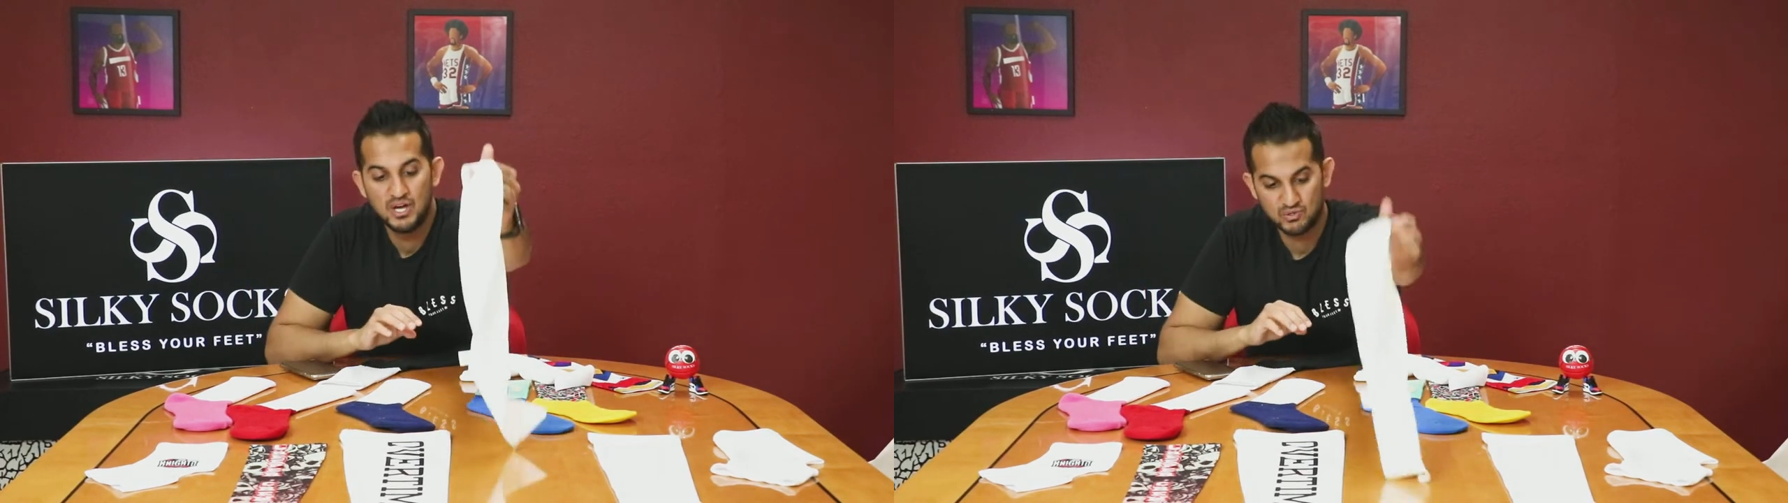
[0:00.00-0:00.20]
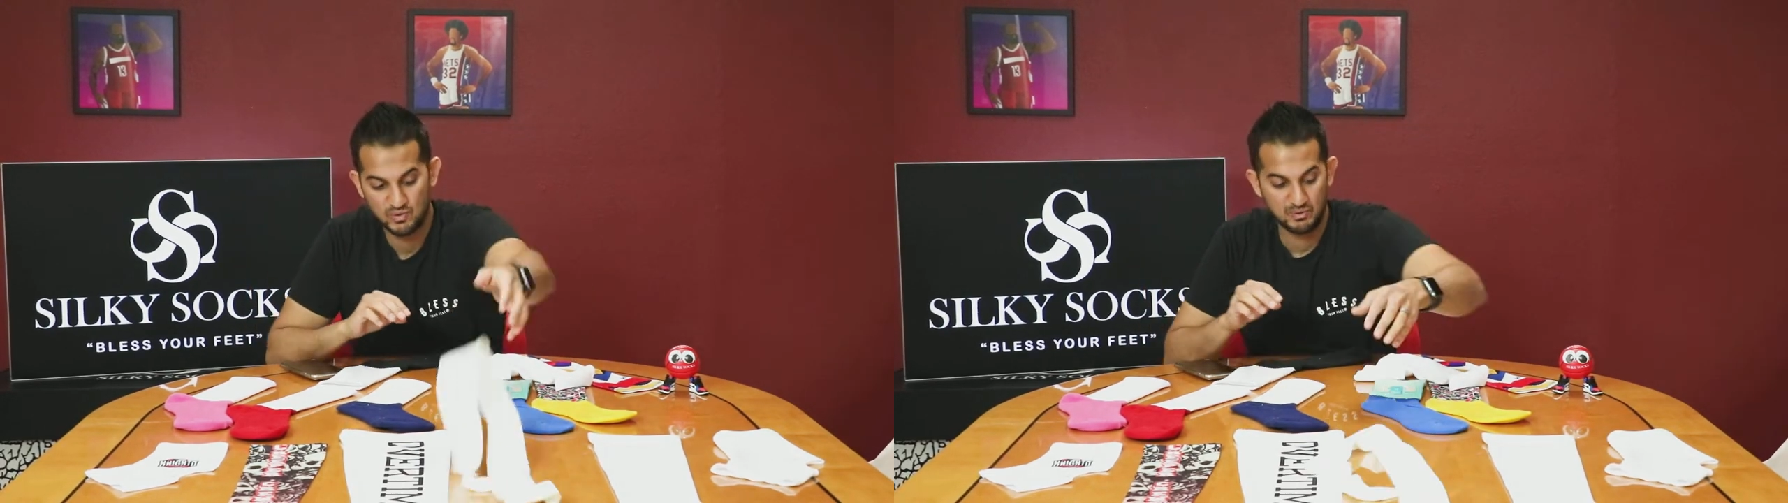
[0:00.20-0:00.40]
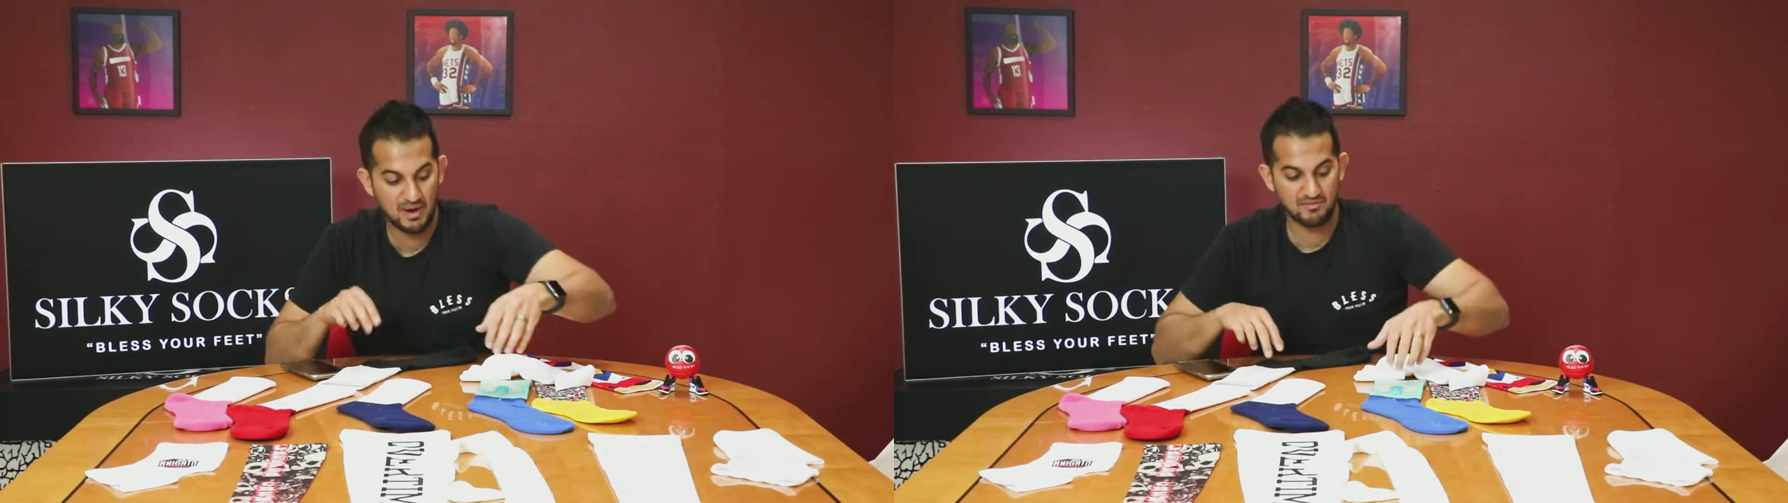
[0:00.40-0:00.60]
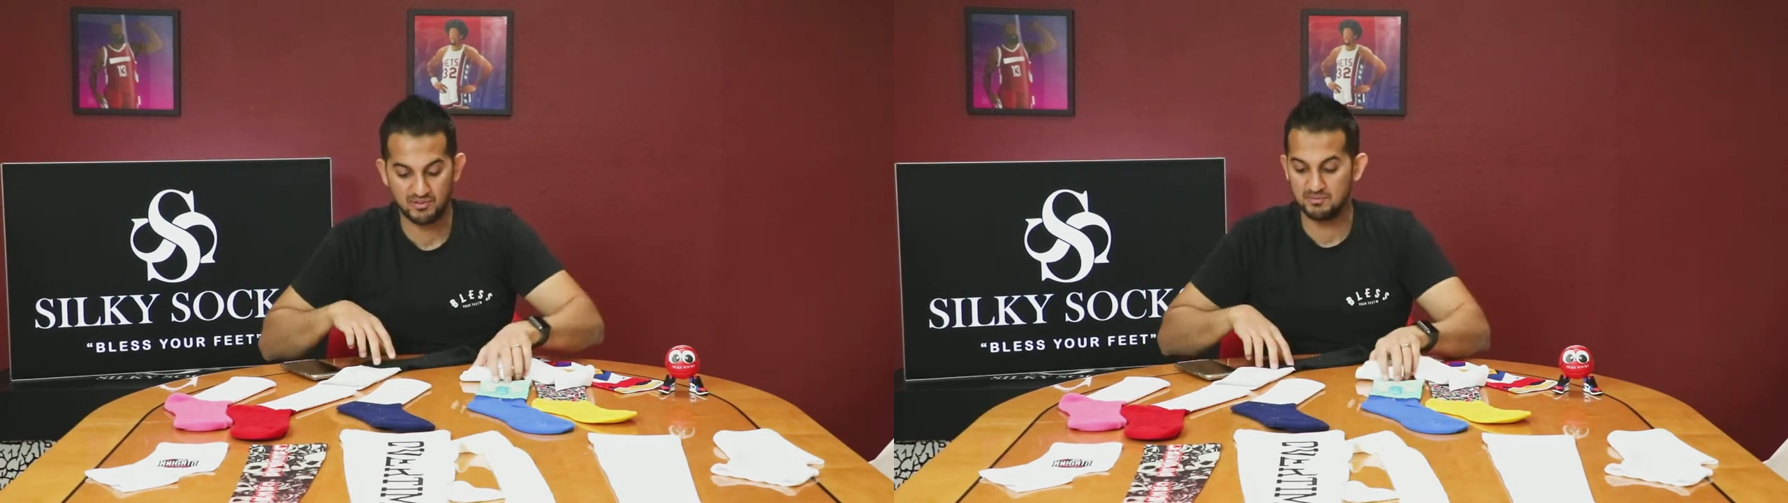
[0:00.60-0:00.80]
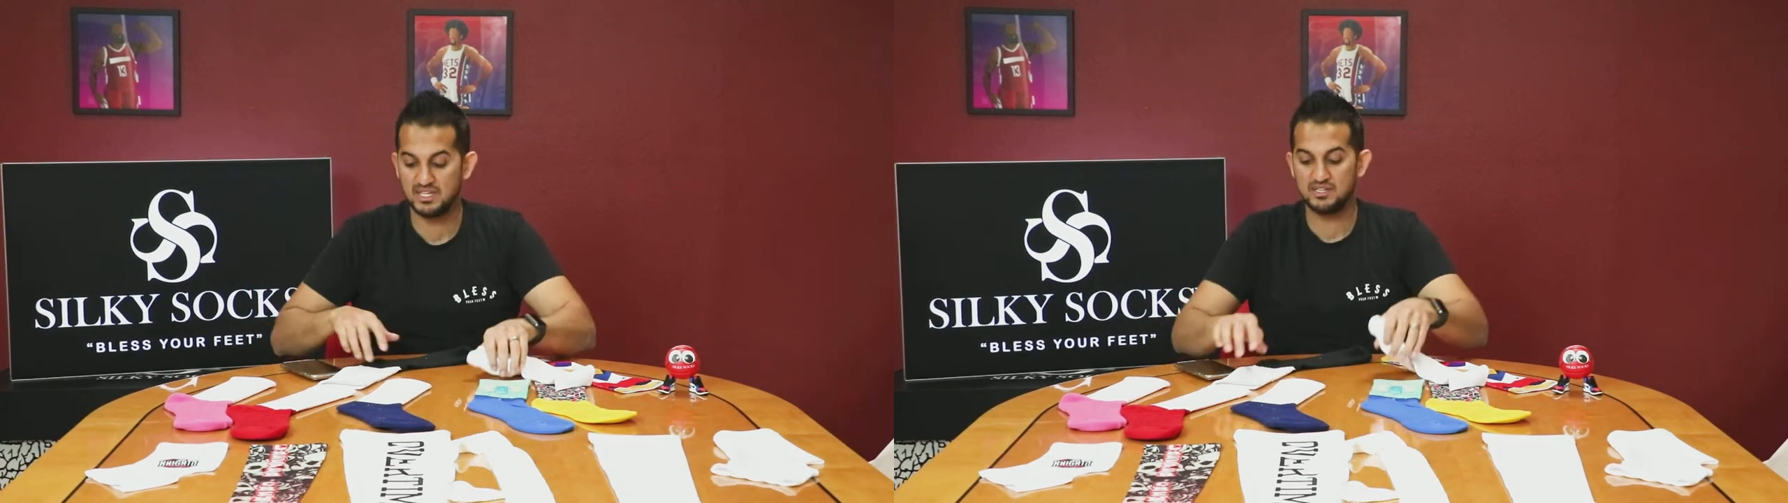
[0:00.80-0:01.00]
So we went
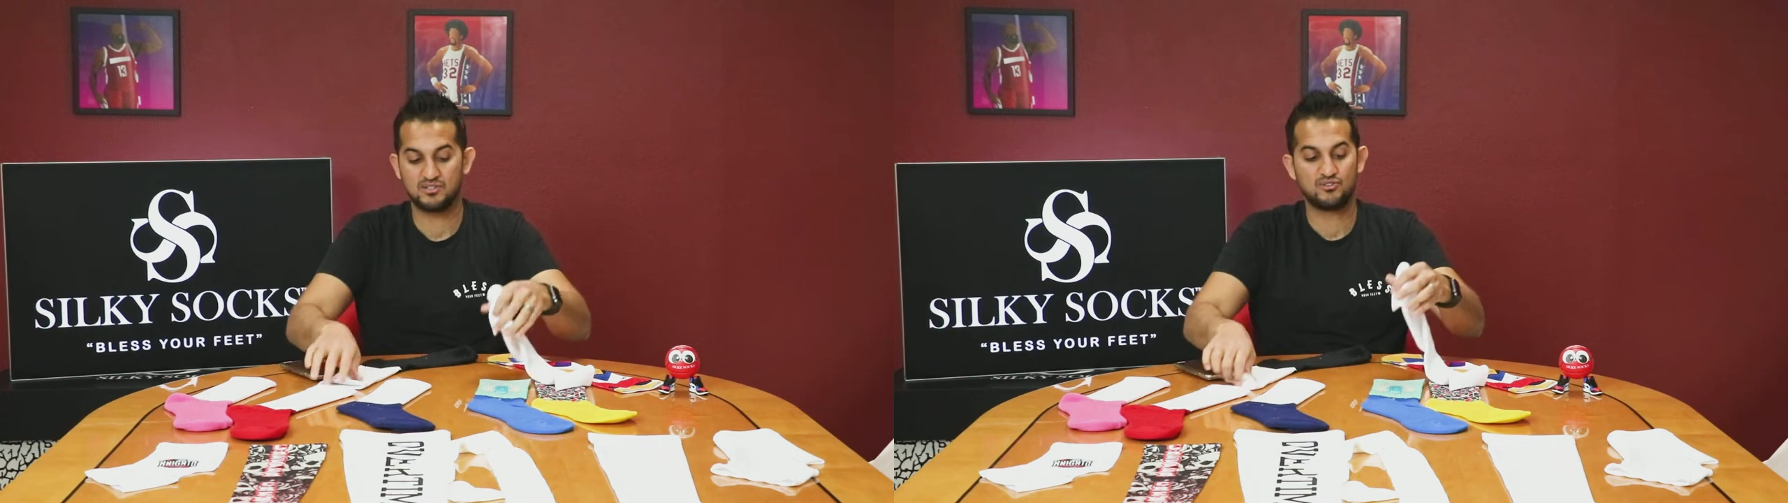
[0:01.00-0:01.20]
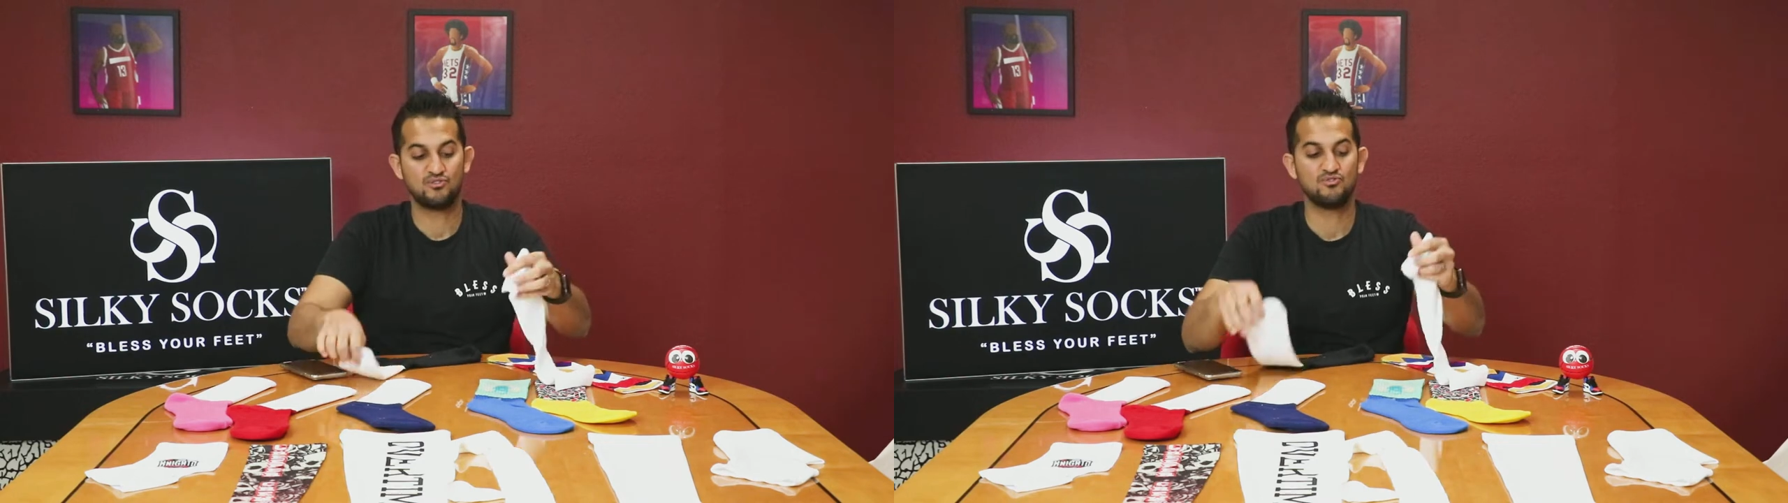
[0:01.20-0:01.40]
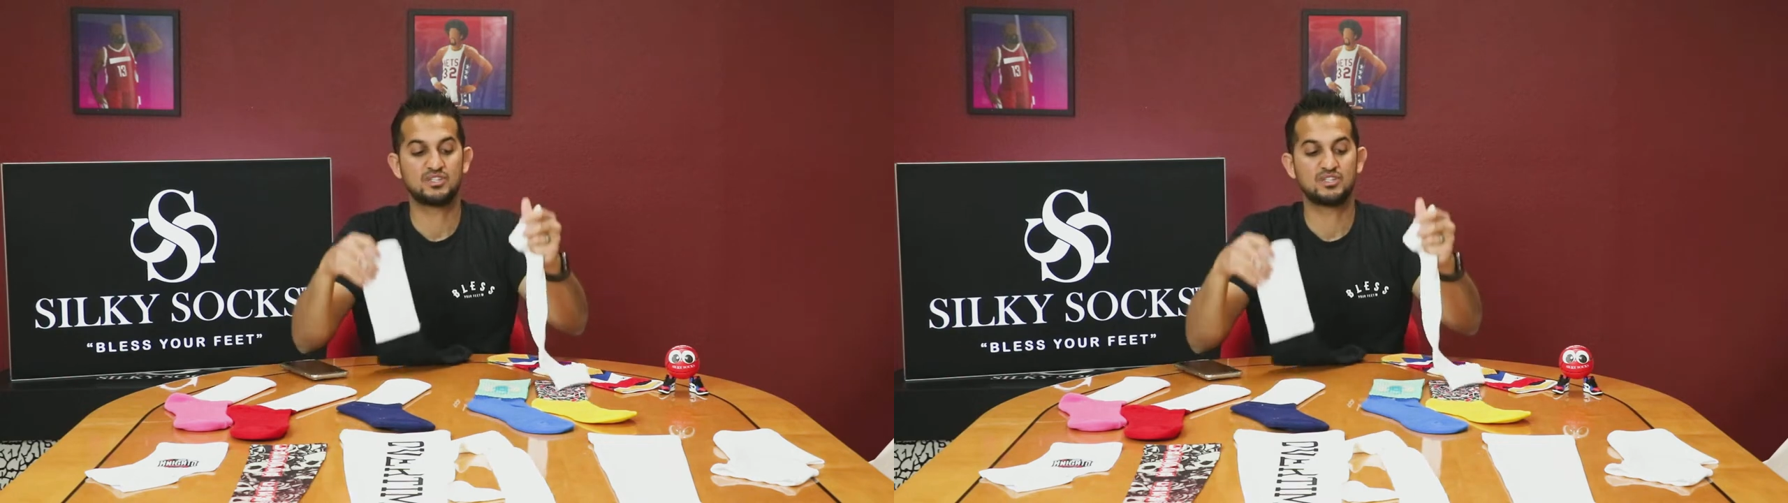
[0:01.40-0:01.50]
from these two